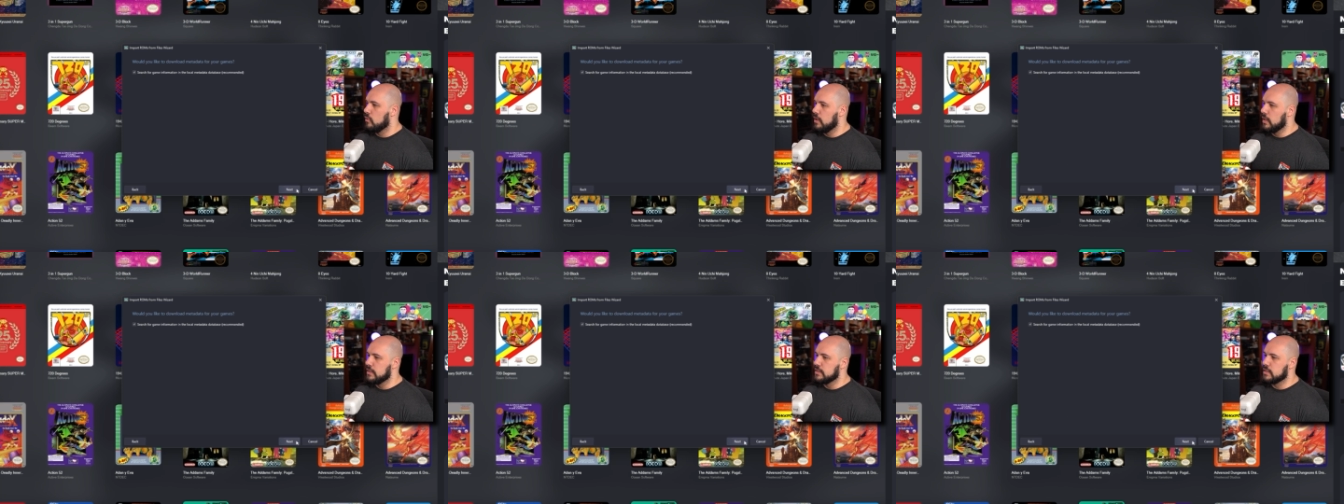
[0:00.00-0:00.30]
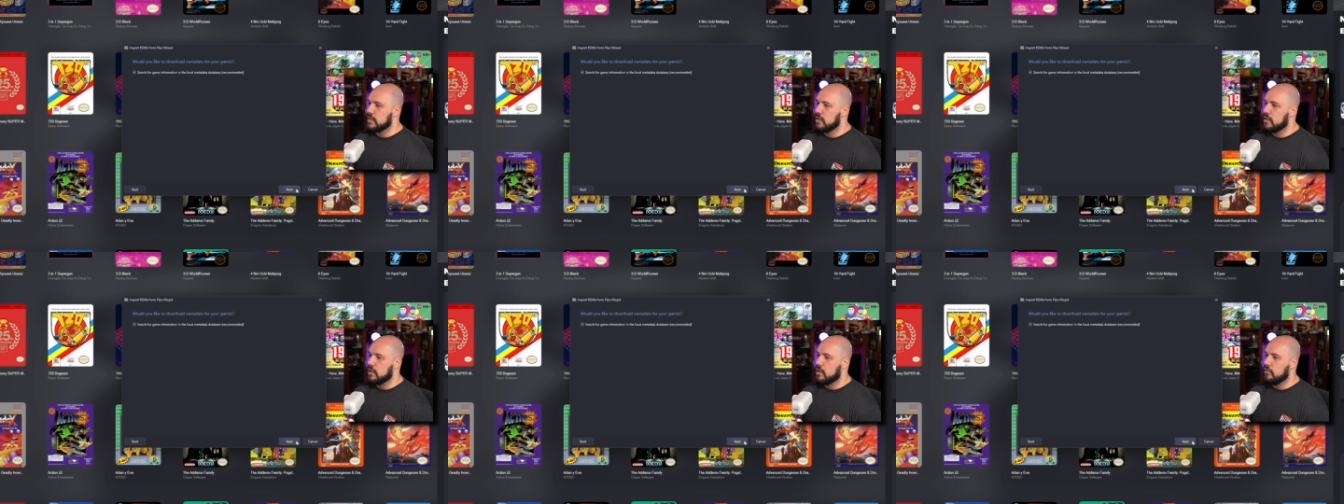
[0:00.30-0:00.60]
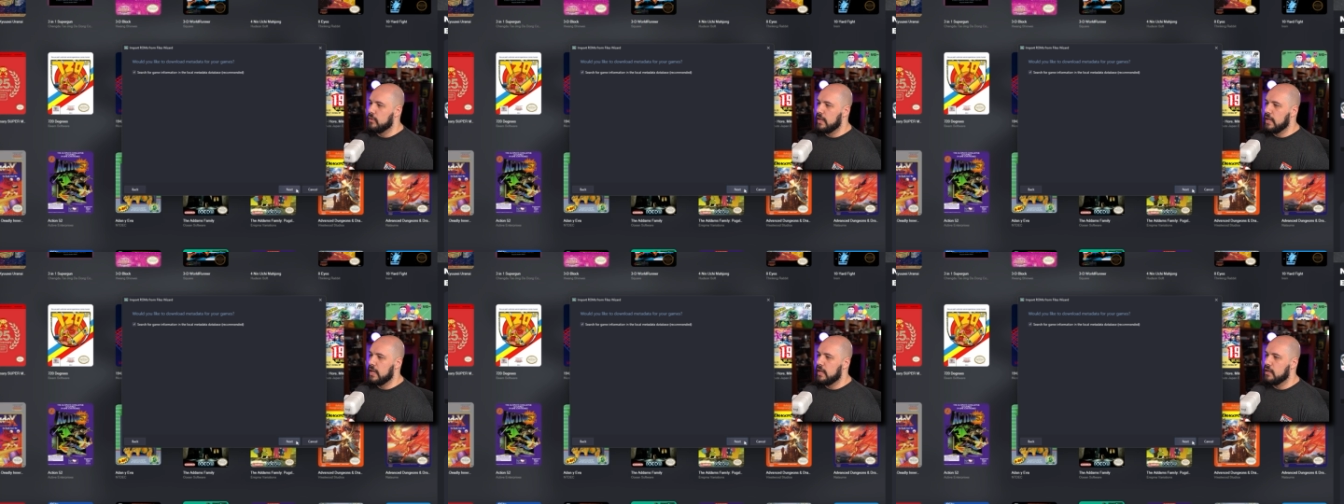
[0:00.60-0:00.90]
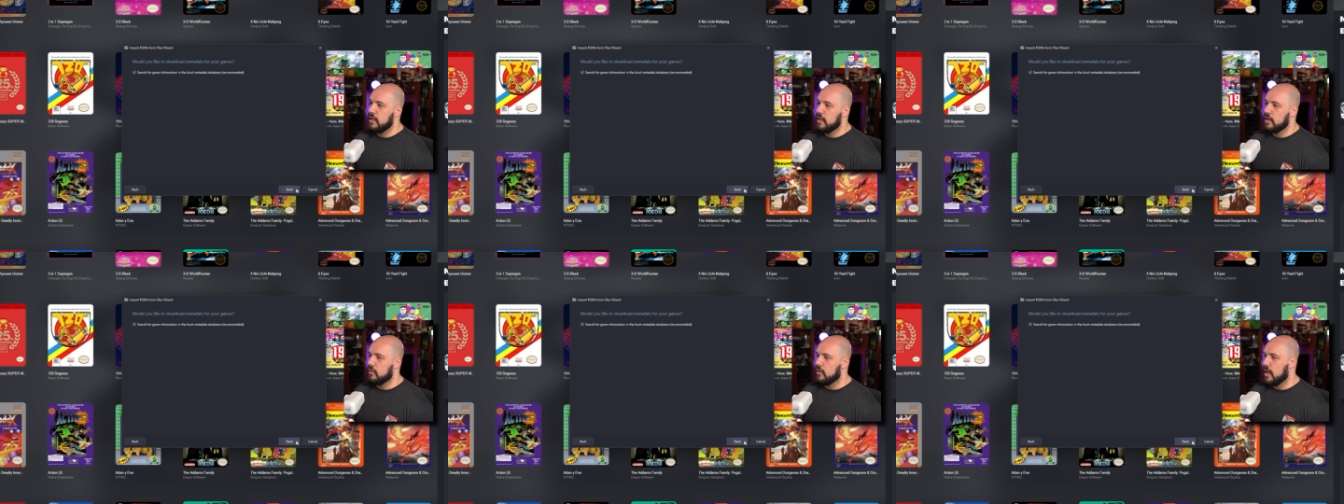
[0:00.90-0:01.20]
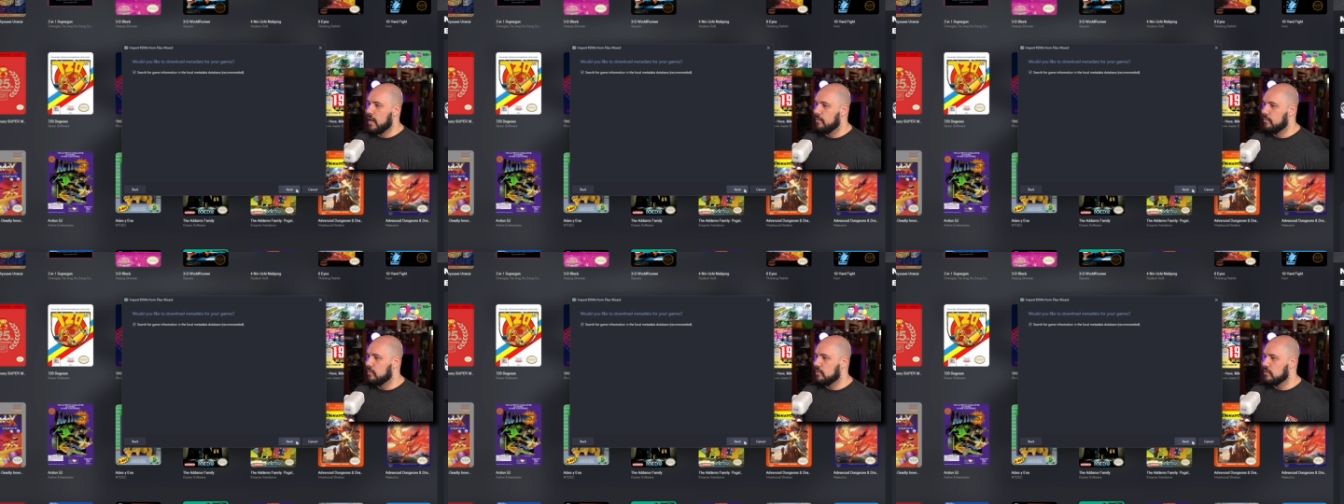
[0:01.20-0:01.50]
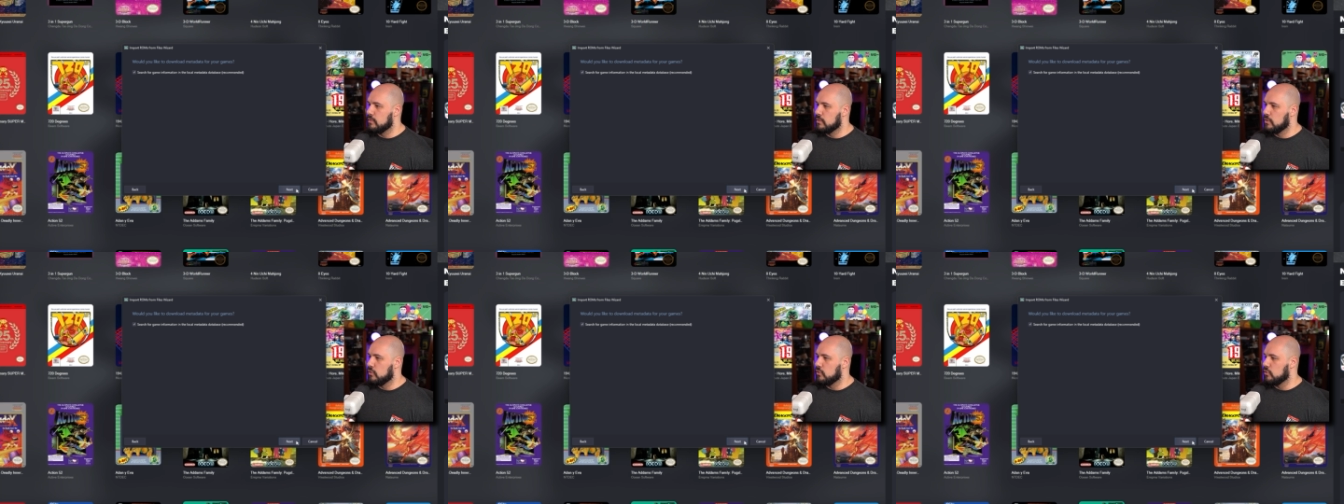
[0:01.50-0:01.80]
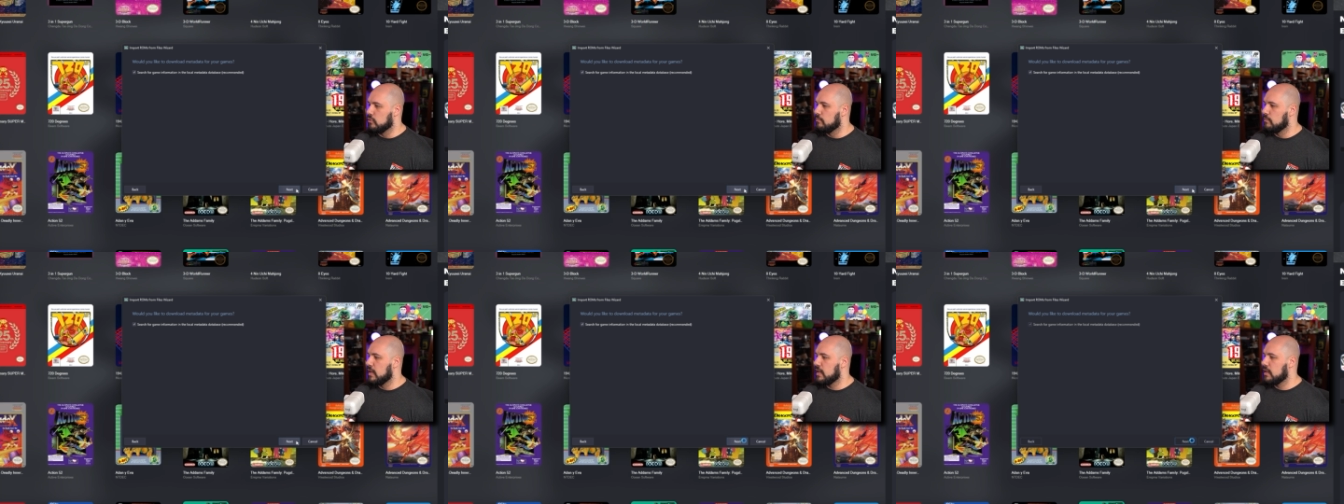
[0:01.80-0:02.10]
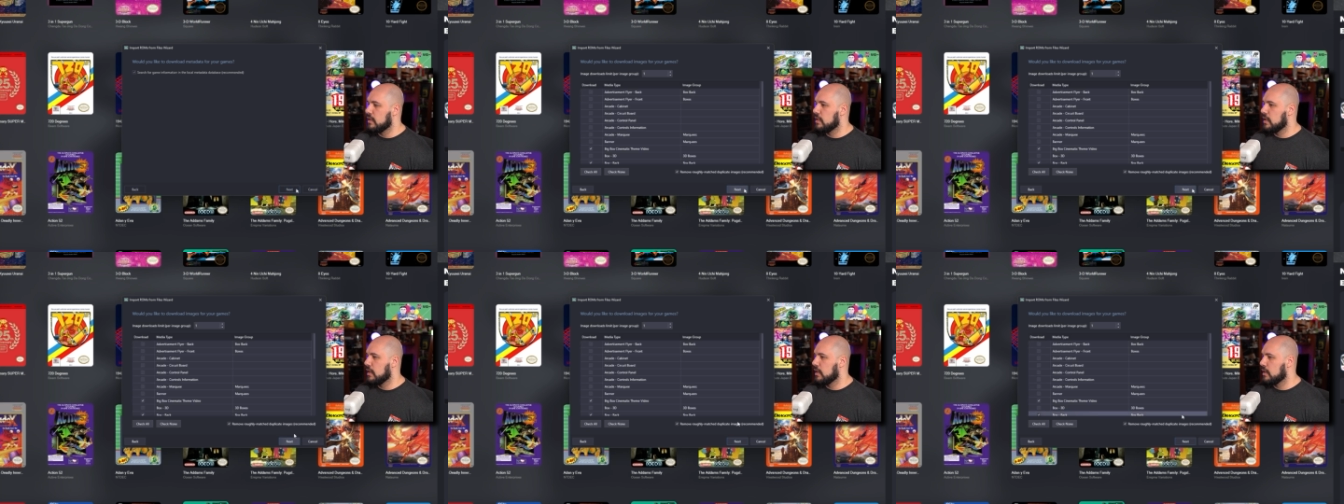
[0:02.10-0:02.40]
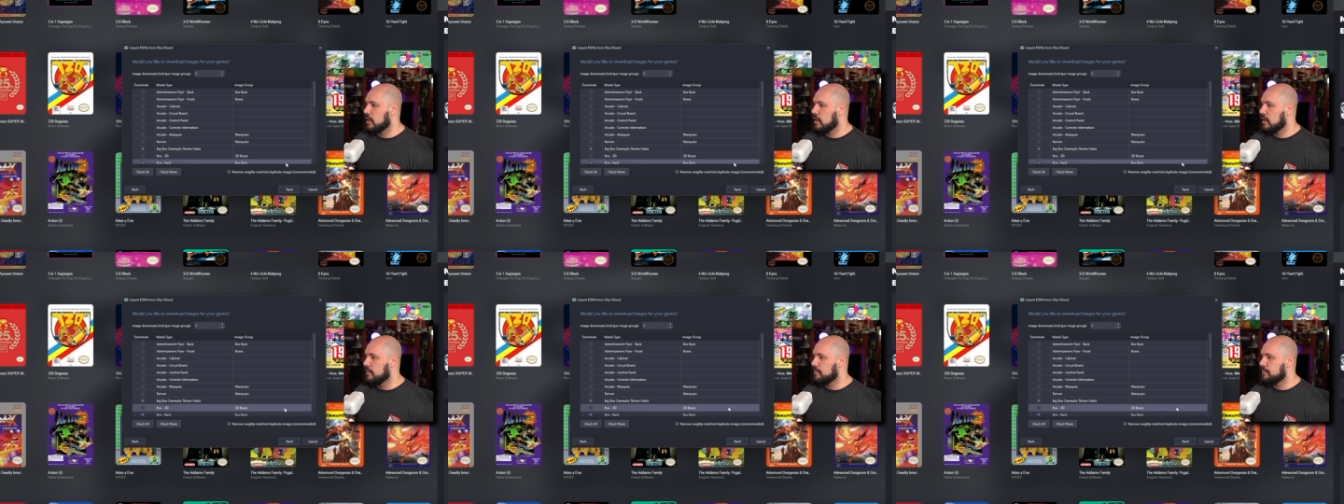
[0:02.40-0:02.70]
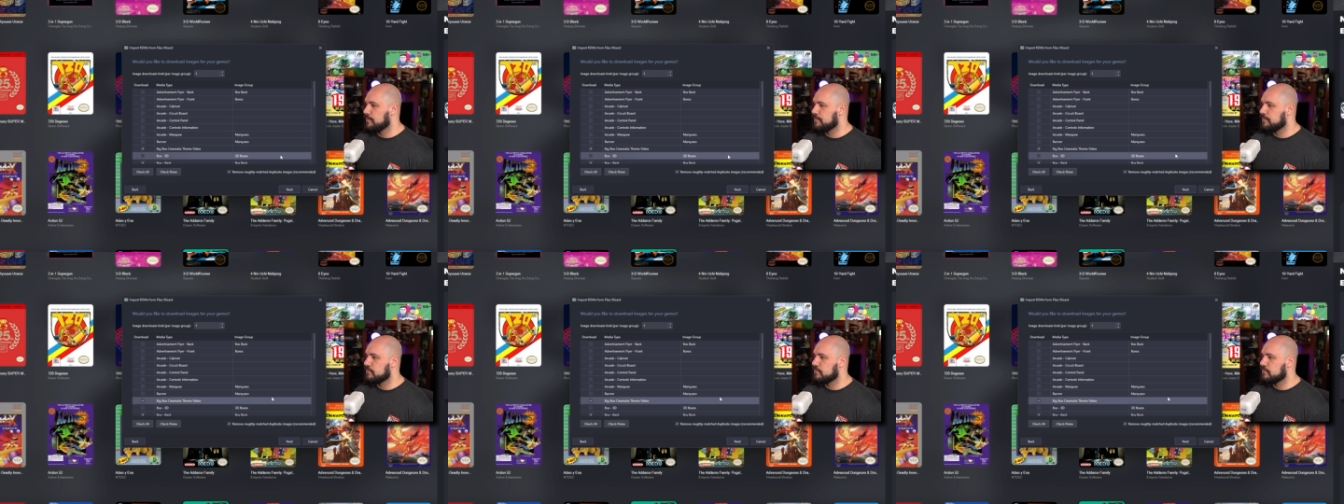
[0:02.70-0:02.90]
It's going to go ahead and grab local metadata.